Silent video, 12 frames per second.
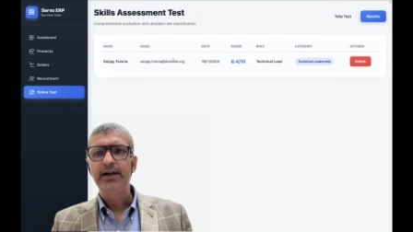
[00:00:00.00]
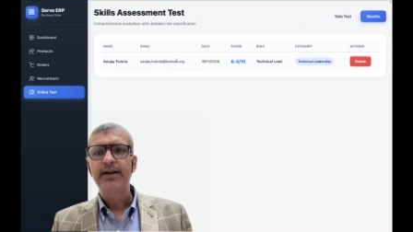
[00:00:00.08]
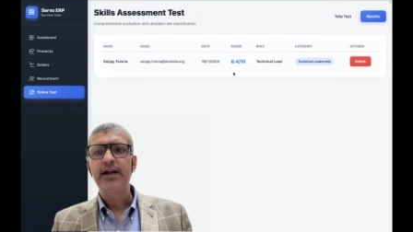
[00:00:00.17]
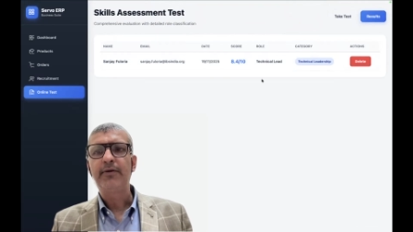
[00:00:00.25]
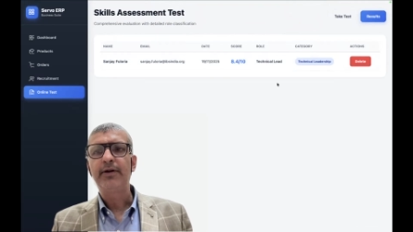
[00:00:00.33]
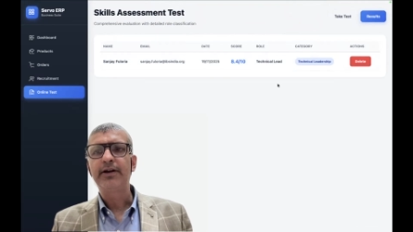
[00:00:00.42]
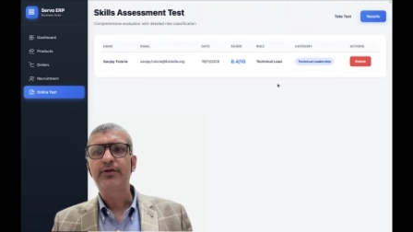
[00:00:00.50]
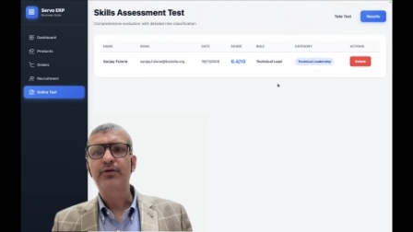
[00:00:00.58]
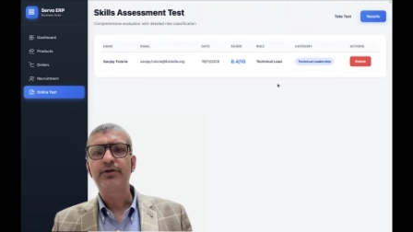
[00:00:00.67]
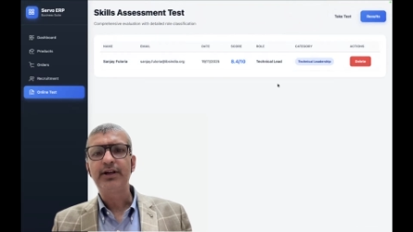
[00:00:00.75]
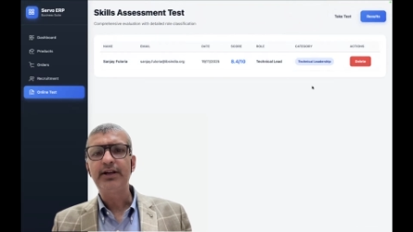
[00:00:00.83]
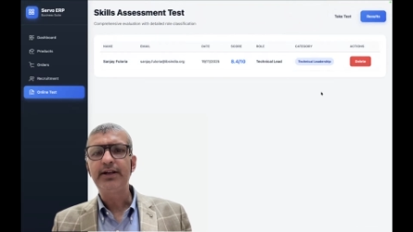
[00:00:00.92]
Now I
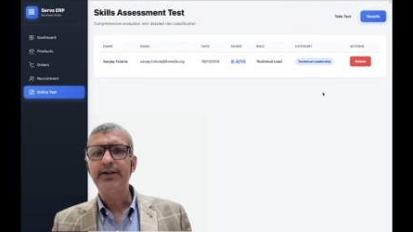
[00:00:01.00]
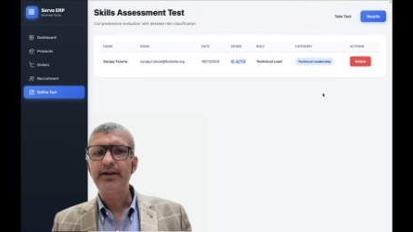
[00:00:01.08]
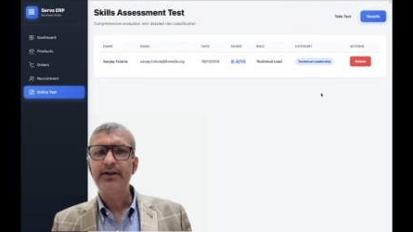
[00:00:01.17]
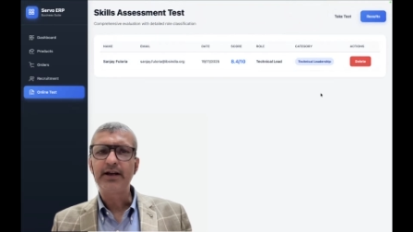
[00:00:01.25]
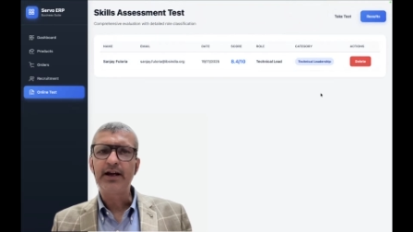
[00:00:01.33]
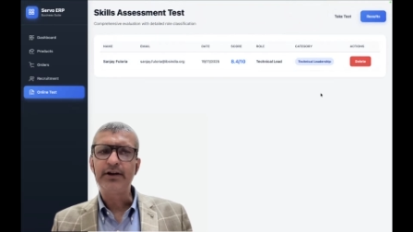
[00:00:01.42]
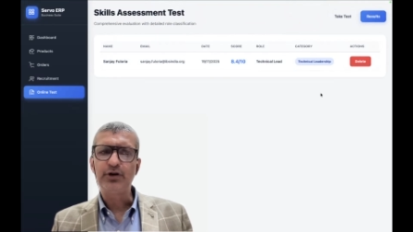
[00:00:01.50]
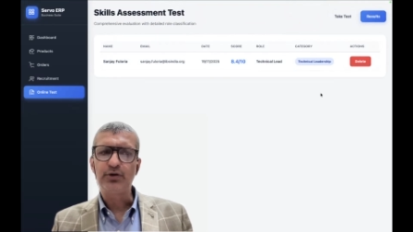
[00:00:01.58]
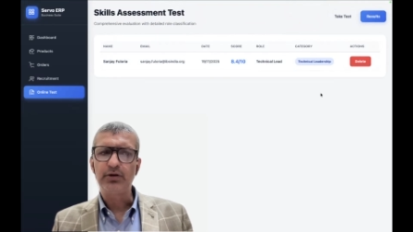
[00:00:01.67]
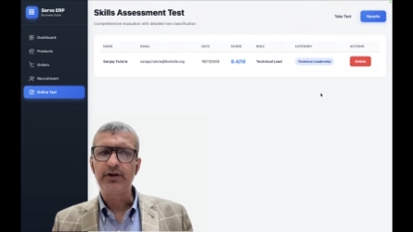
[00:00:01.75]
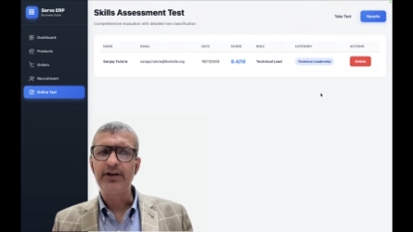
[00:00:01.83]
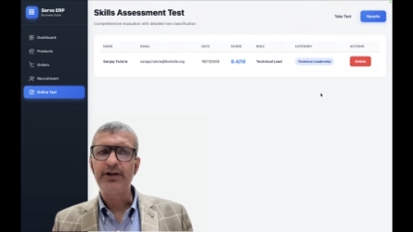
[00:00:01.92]
could delete it and
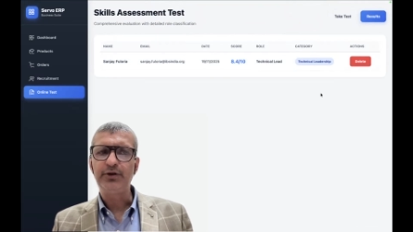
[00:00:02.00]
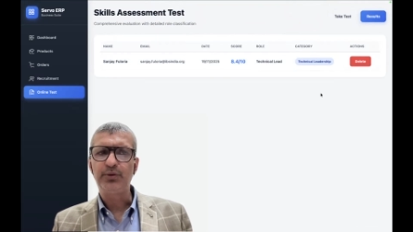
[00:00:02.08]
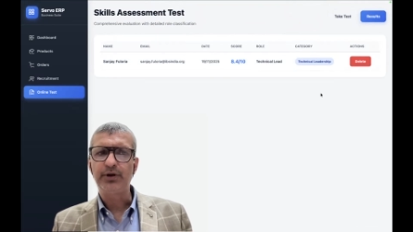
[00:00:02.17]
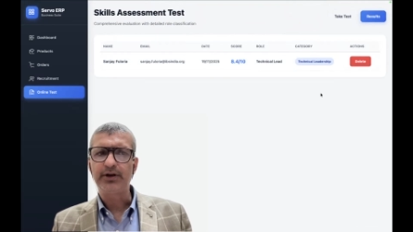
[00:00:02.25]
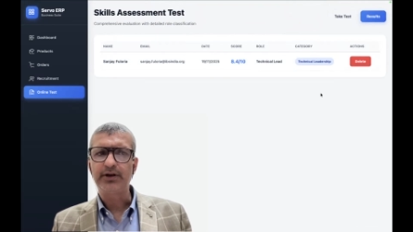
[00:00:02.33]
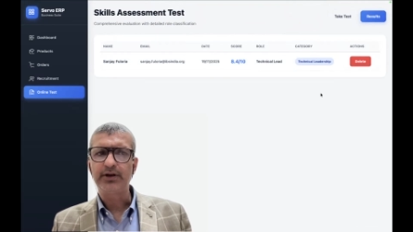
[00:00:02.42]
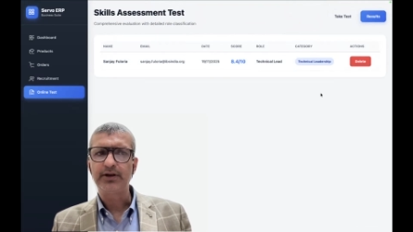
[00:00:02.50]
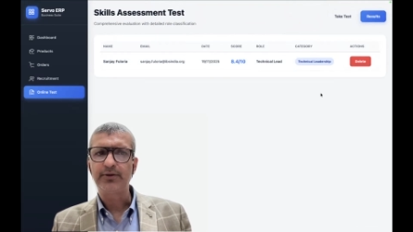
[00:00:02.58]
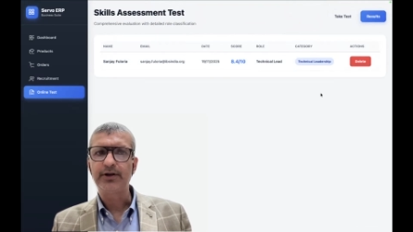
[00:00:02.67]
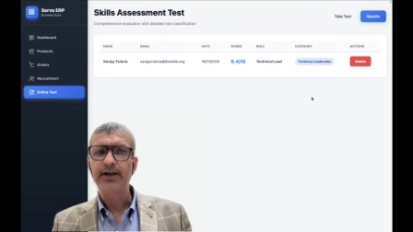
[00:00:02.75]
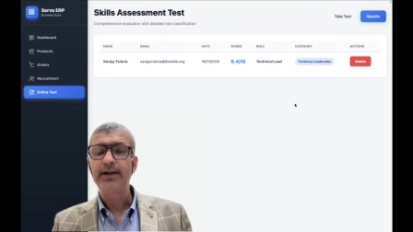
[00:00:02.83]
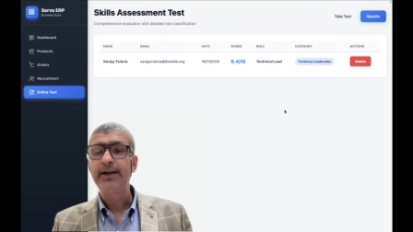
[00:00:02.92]
redo it.
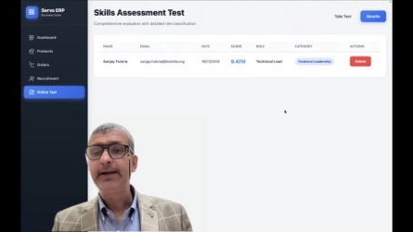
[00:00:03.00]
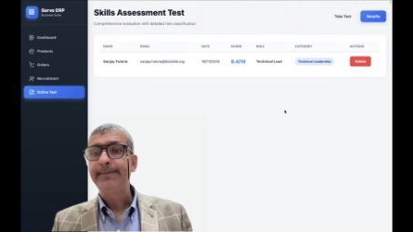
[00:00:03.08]
Okay.